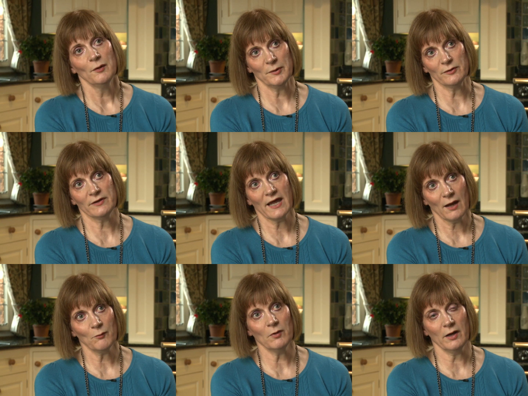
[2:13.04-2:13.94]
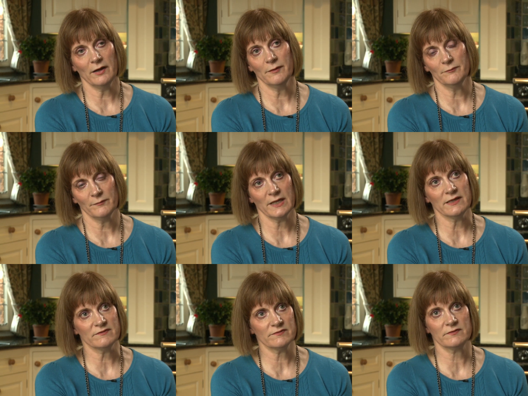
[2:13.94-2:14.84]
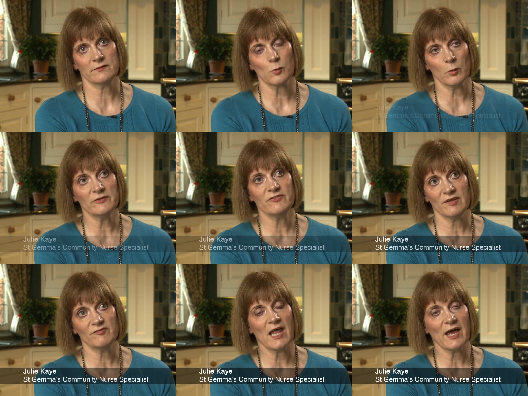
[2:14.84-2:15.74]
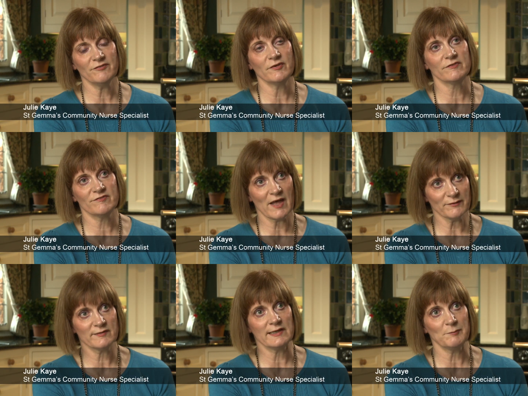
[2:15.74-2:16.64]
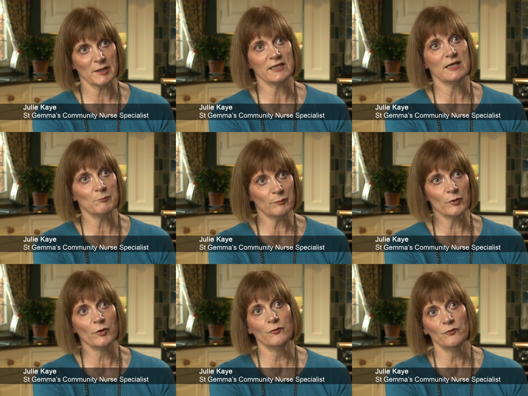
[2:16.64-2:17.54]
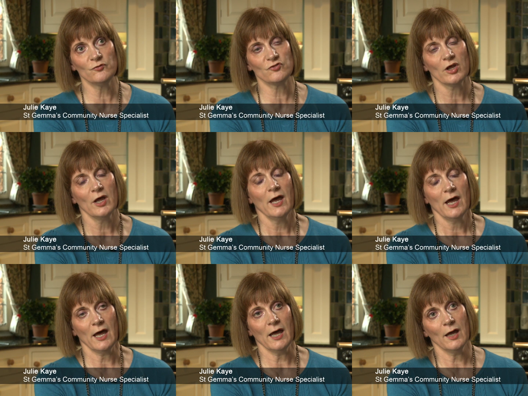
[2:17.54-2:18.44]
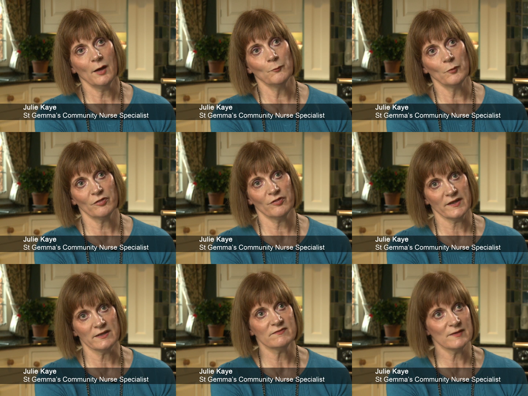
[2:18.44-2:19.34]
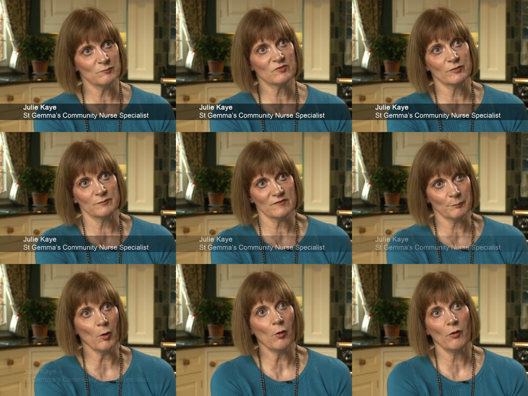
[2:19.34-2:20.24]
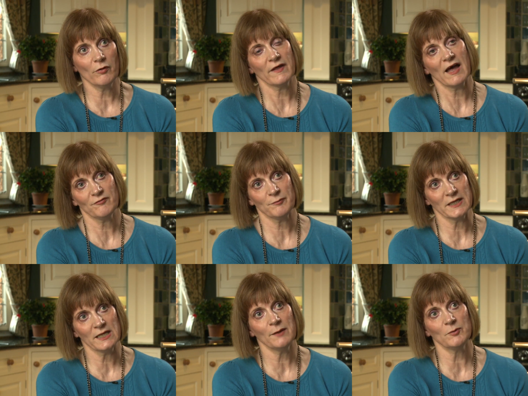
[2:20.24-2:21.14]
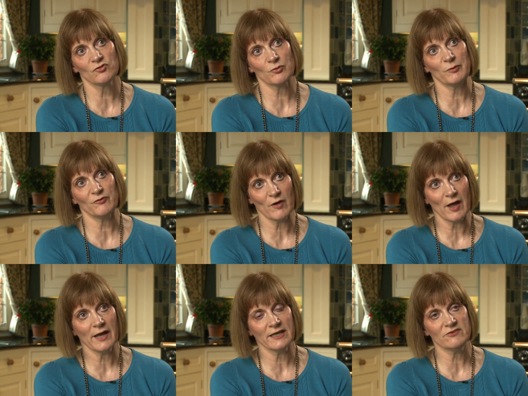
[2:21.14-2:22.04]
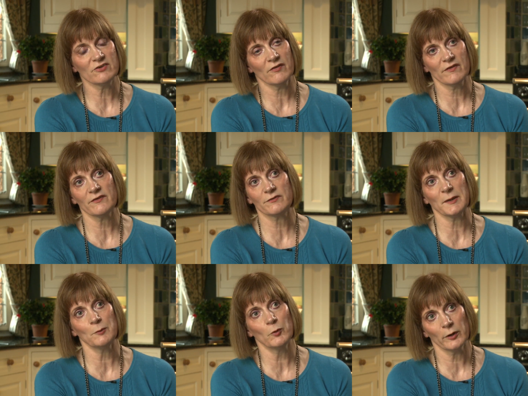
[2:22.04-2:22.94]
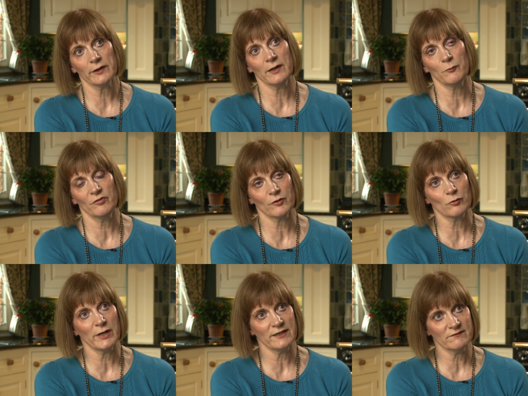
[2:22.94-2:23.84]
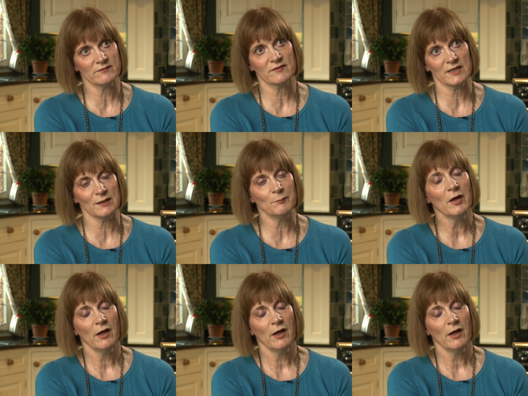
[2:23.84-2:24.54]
but now his quality of life has vastly been improved with the symptom support that I've been able to provide, and that's been working with the greater team